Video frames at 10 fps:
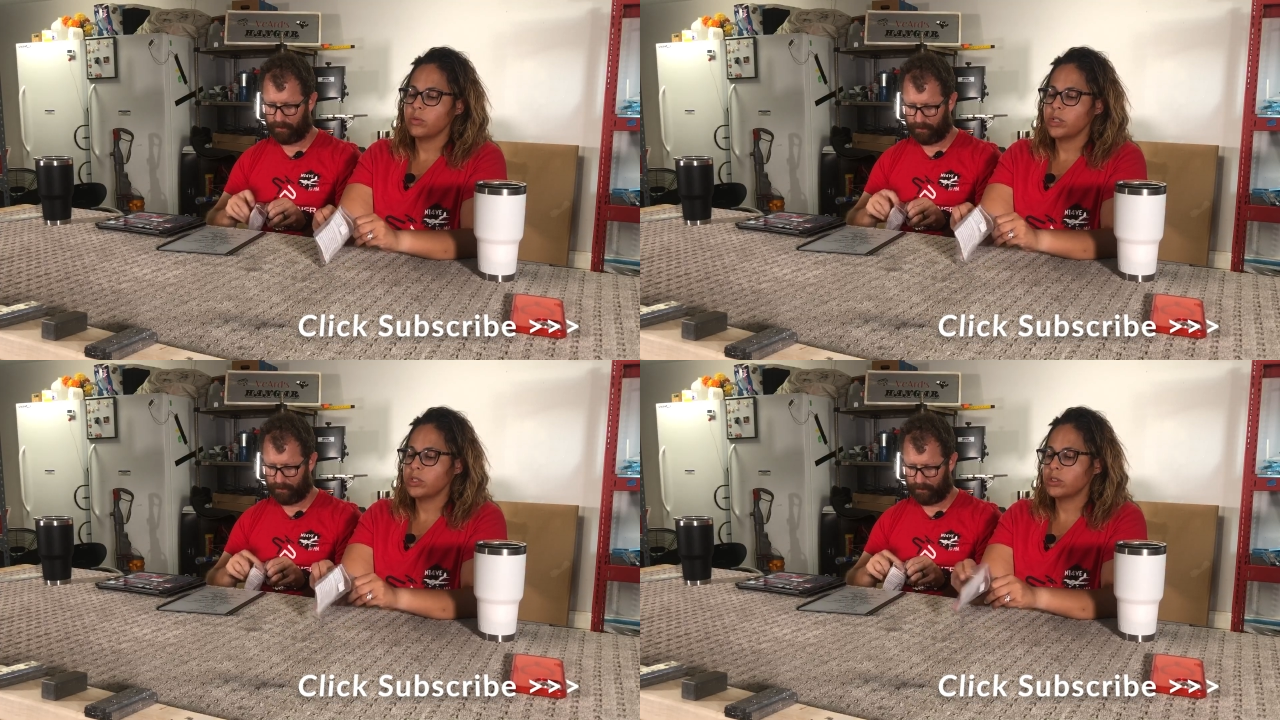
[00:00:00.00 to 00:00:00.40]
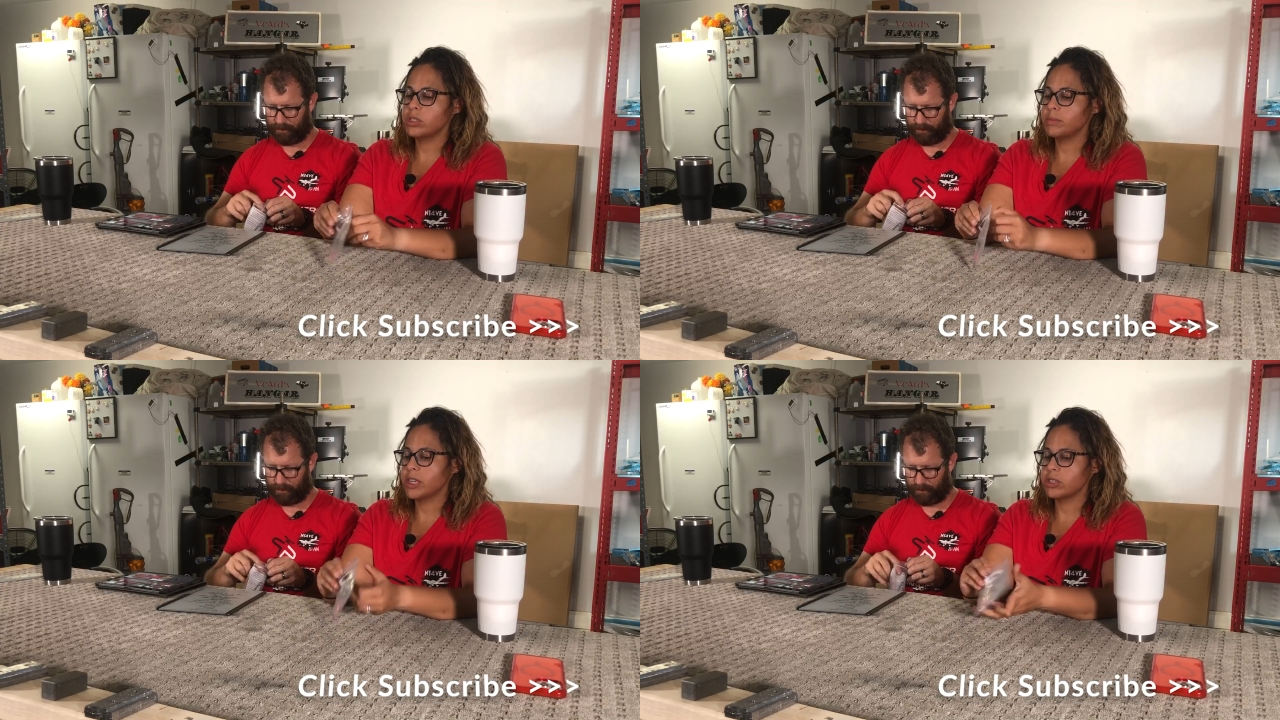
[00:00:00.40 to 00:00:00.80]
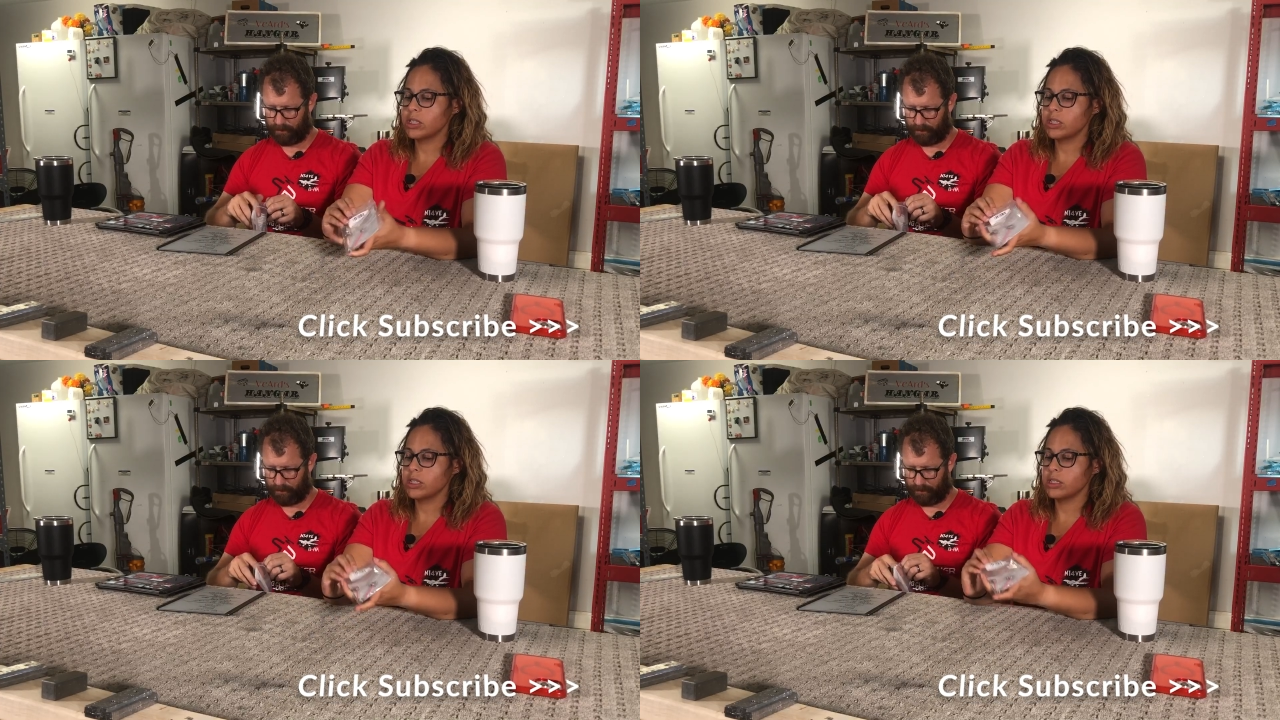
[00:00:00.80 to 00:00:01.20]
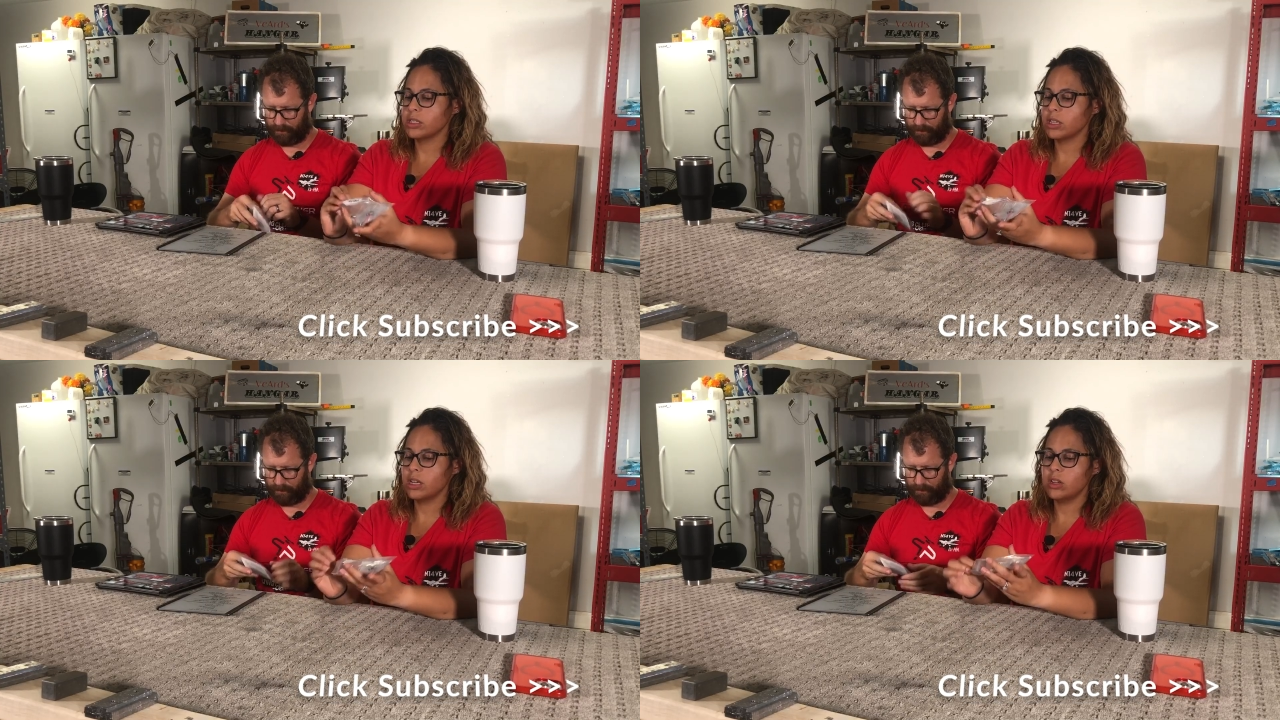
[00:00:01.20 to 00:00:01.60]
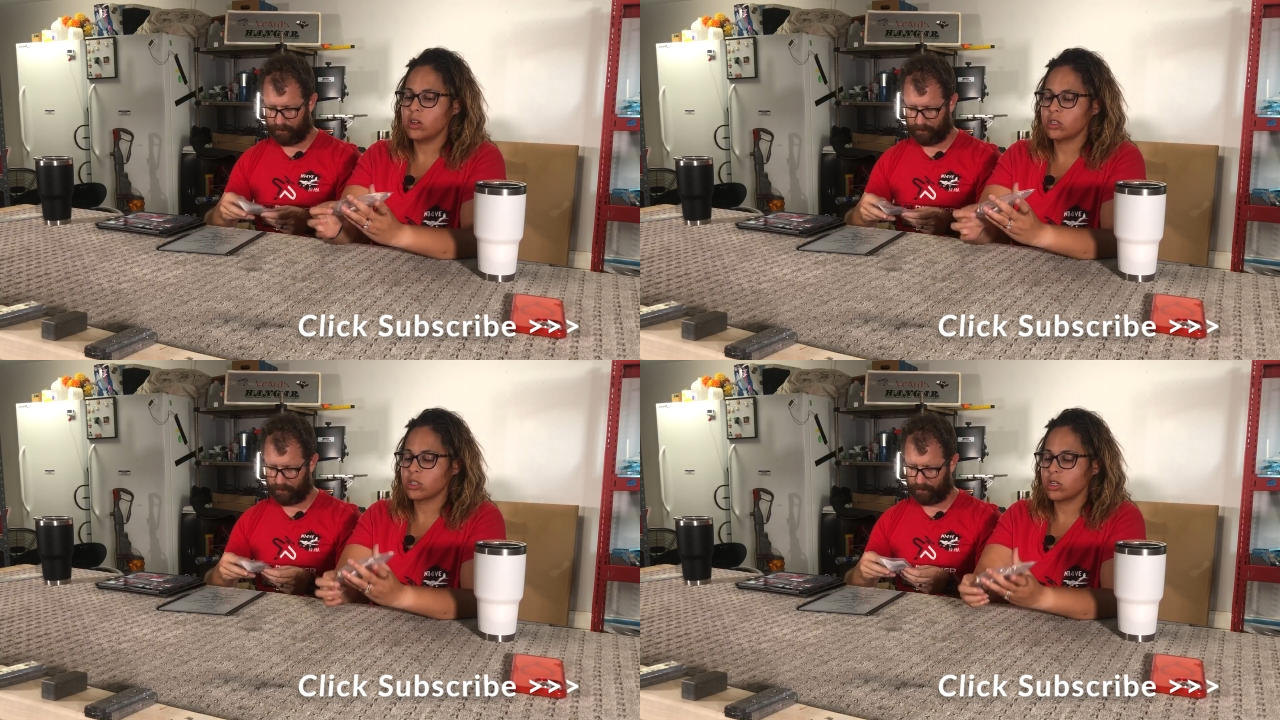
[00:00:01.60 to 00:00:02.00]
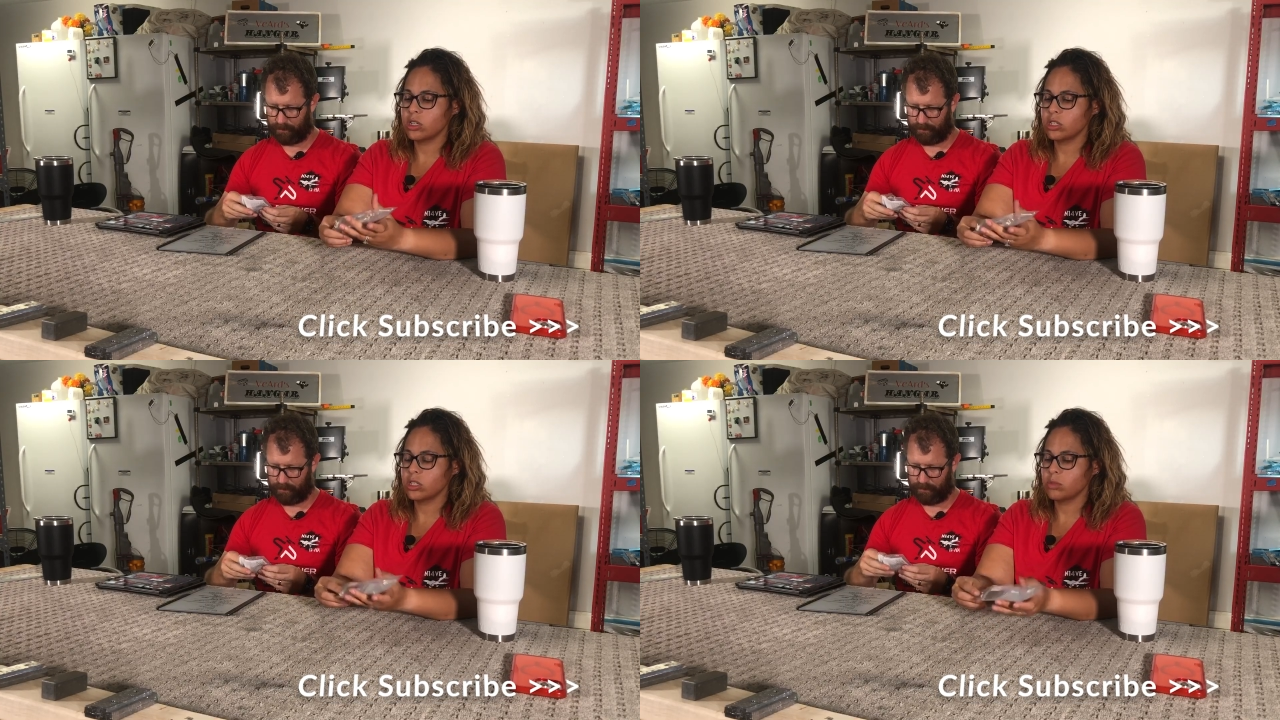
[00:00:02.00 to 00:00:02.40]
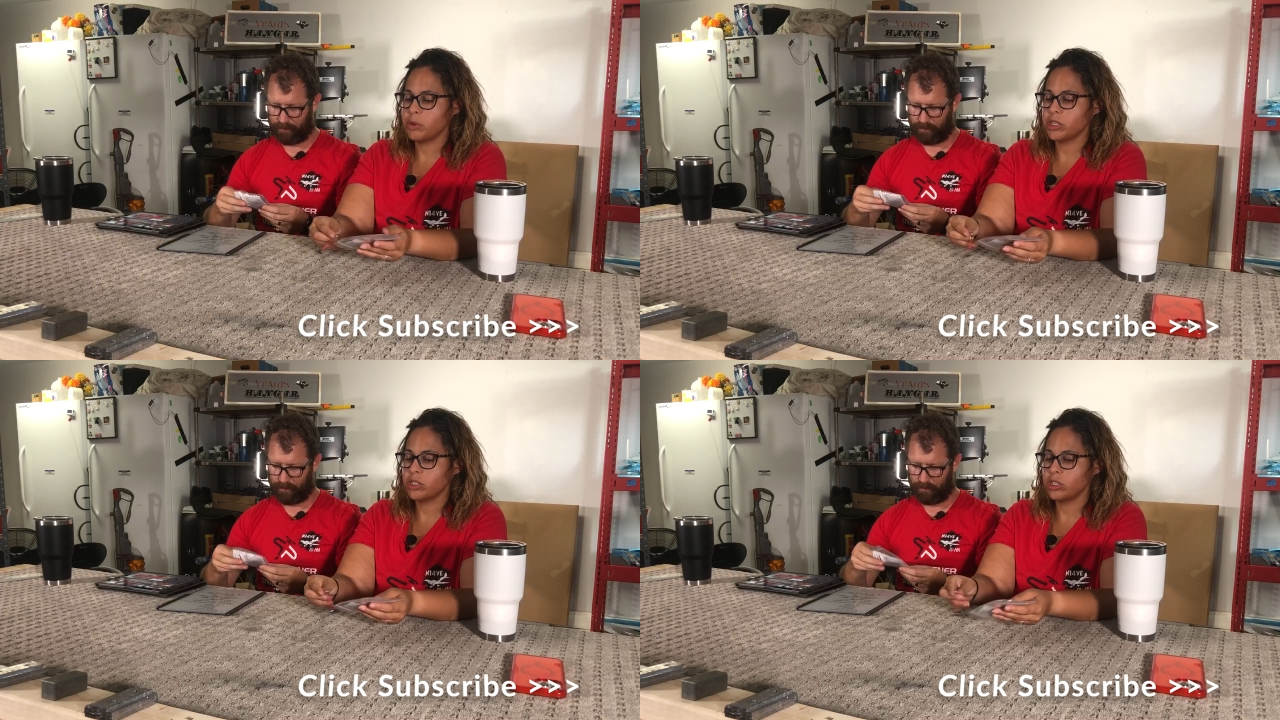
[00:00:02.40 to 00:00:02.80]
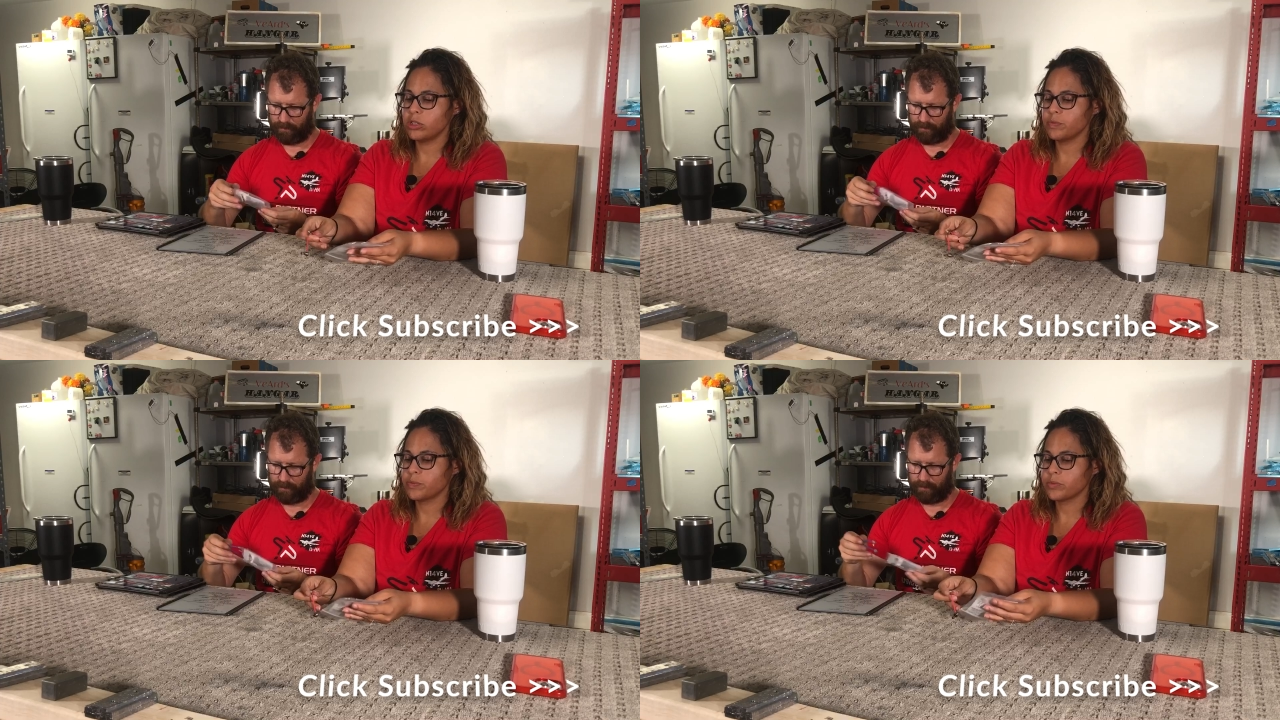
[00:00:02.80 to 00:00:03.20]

Speaker 1: we learned about these at Oshkosh this past year.